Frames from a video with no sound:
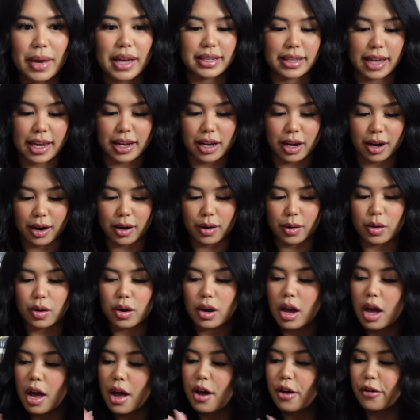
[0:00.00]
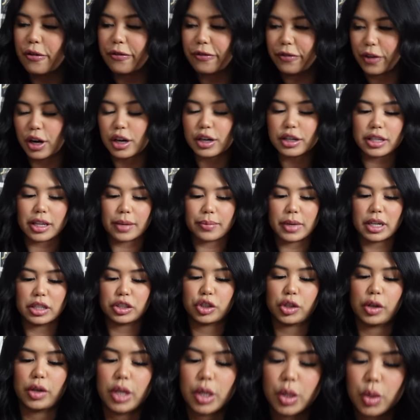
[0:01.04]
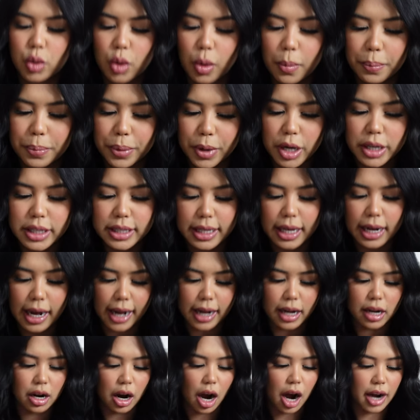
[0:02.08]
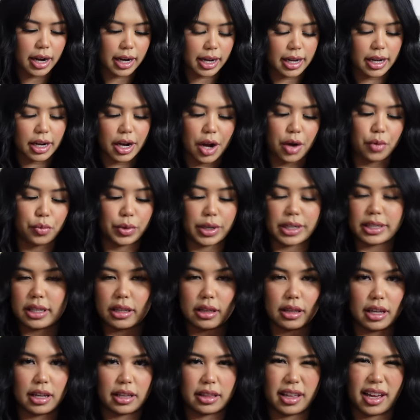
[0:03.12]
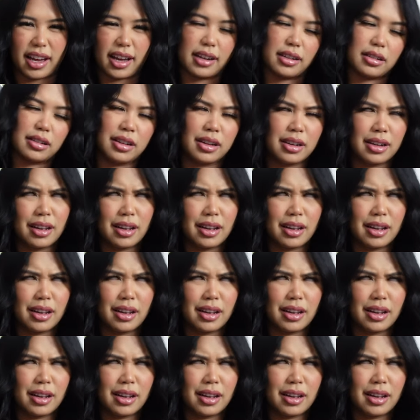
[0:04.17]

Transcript: as I go. First, I'm going to show you books that I got in recently that